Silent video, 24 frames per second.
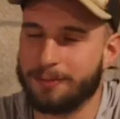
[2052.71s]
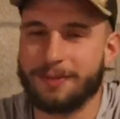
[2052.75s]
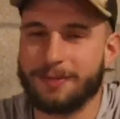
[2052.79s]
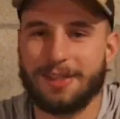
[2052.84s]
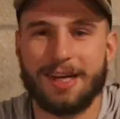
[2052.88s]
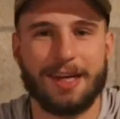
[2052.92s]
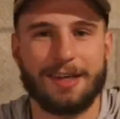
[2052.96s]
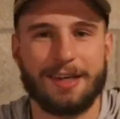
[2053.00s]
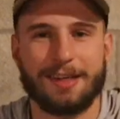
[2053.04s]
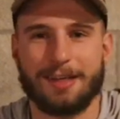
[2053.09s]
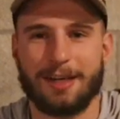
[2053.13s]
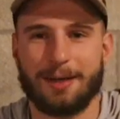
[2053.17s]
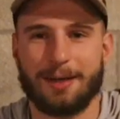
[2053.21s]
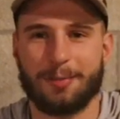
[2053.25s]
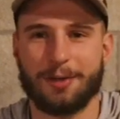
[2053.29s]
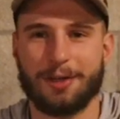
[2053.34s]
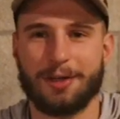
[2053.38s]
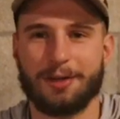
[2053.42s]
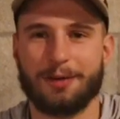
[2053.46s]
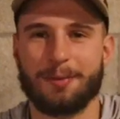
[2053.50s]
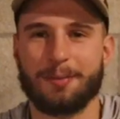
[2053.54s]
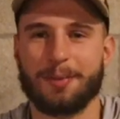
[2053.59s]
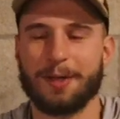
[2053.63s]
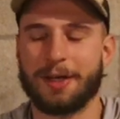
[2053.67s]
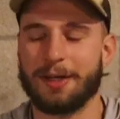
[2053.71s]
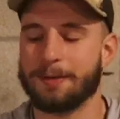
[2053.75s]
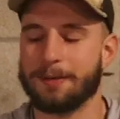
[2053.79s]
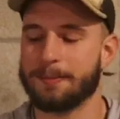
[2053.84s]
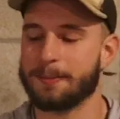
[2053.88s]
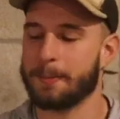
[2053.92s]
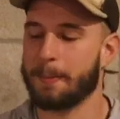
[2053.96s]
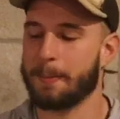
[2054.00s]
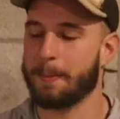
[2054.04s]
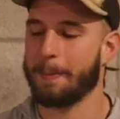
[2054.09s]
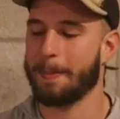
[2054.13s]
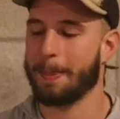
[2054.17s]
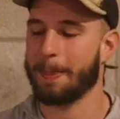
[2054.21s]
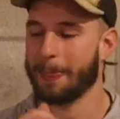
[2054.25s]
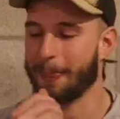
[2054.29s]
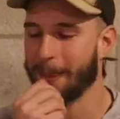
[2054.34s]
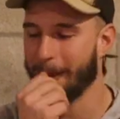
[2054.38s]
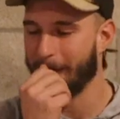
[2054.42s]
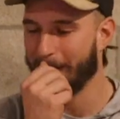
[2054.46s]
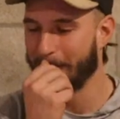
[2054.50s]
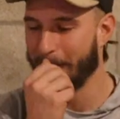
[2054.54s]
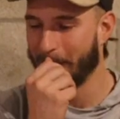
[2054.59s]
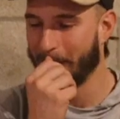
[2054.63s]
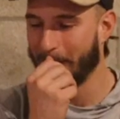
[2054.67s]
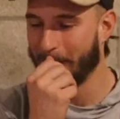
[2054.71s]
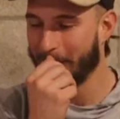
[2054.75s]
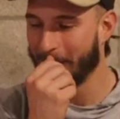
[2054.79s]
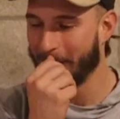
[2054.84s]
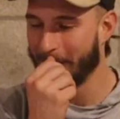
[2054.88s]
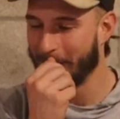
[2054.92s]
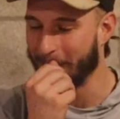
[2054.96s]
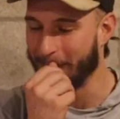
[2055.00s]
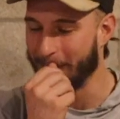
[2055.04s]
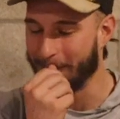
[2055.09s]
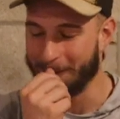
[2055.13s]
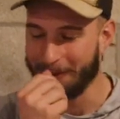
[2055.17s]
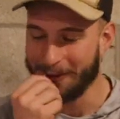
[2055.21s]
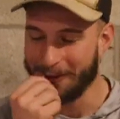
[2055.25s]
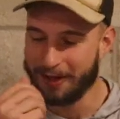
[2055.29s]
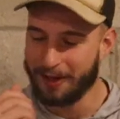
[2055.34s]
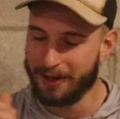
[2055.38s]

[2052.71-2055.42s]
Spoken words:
change it up a little bit. So